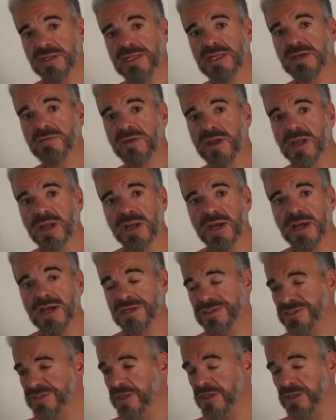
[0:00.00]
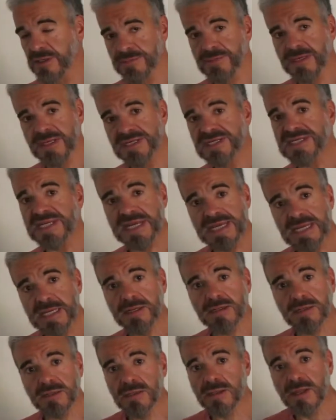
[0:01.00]
did realize that
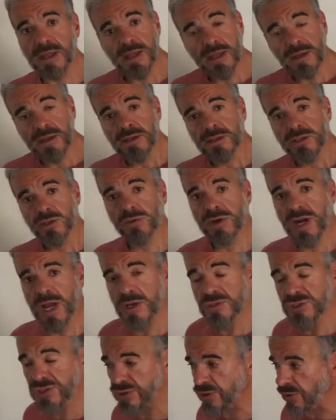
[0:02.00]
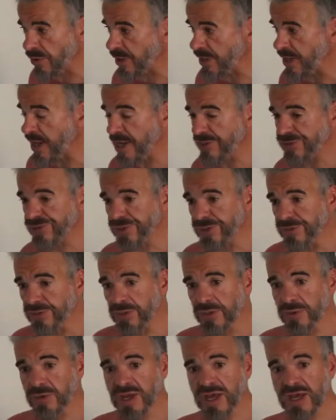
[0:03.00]
indeed, your house is not an
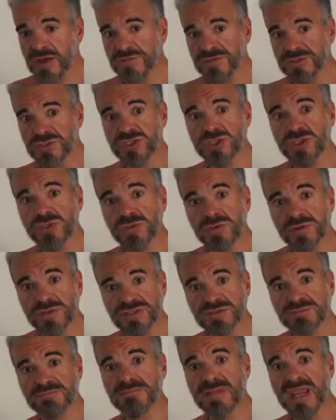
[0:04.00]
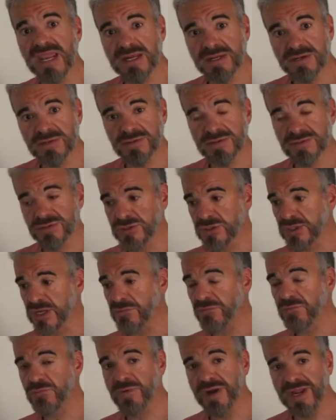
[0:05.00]
asset. You have insurance, maintenance,
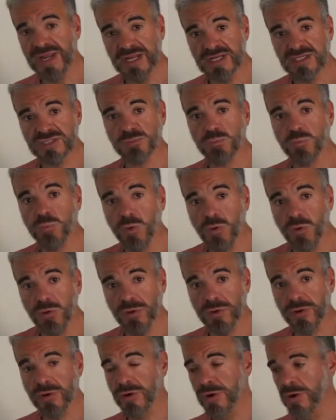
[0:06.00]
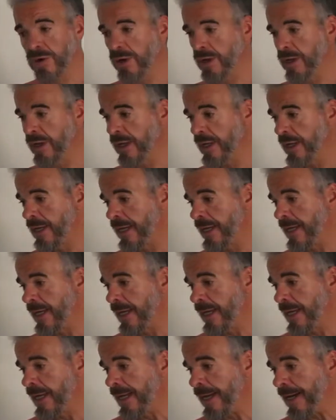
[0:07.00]
rates, water,
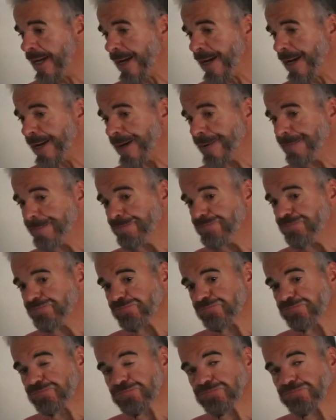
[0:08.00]
that